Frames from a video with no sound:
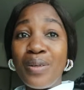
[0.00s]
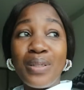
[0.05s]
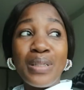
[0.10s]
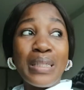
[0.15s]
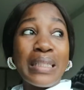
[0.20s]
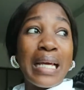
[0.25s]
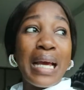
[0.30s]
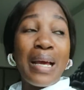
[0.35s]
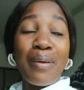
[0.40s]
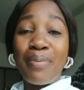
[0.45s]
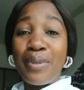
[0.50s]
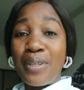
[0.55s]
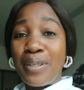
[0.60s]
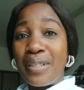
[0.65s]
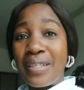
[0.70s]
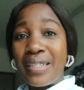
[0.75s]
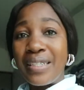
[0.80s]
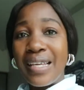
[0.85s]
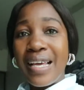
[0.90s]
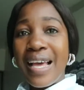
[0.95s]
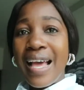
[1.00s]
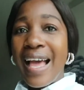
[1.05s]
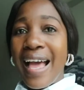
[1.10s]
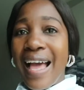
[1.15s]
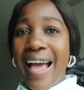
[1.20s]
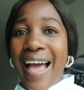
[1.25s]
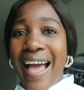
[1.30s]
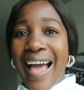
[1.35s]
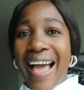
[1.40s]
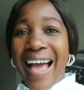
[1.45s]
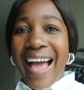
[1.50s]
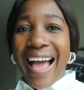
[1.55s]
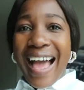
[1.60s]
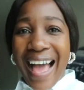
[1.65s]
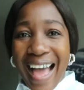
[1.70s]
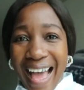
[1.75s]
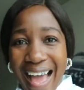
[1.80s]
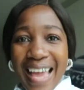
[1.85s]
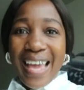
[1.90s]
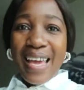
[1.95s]
do that because
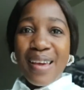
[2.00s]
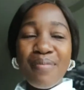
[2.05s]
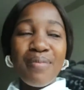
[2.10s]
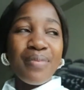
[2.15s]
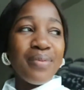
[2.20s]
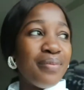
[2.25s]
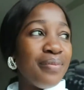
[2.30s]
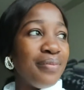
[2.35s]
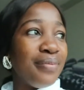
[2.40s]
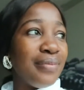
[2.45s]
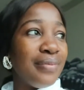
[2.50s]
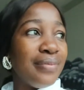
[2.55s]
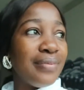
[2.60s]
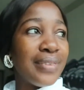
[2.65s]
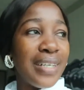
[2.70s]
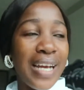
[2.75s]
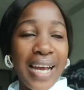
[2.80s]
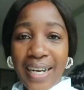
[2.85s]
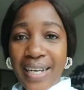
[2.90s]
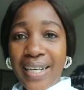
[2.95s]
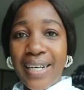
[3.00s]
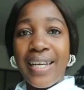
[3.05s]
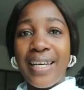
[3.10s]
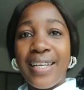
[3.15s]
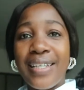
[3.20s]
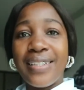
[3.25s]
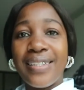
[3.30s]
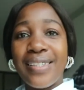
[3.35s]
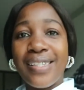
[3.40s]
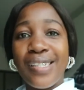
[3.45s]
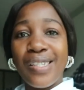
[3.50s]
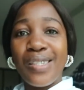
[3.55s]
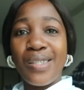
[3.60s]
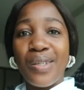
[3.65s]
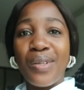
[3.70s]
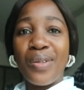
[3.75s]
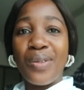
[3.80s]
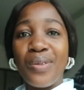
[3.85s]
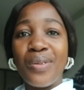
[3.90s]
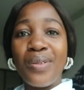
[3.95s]
I am kind of late.
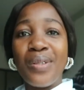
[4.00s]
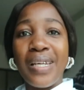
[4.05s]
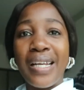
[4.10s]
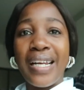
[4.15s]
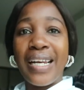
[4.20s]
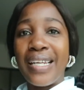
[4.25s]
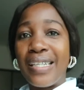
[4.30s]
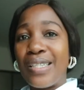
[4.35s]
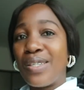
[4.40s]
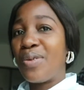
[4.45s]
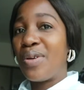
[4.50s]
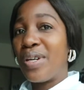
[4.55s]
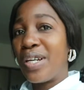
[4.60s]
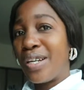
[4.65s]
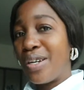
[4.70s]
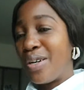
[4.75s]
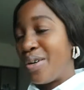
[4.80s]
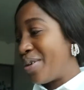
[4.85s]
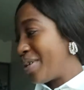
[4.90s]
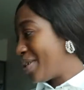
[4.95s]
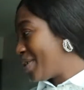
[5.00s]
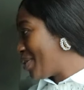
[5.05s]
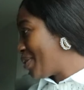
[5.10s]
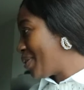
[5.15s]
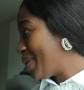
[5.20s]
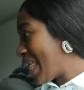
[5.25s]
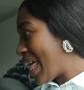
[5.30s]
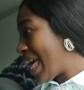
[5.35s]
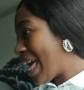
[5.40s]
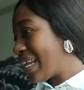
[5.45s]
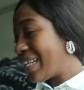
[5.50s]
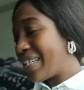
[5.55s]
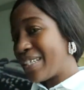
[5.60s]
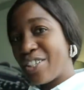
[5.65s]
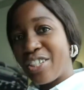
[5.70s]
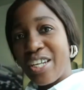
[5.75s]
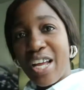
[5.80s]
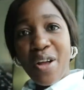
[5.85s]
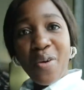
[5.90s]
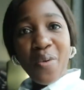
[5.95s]
So let's quickly go and do that,
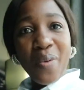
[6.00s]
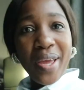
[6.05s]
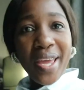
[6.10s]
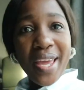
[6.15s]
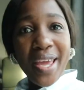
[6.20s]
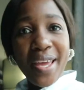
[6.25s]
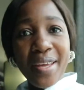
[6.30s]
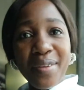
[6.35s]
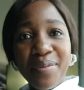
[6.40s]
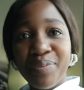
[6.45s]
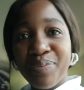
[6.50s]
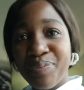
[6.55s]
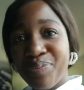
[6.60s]
shall we?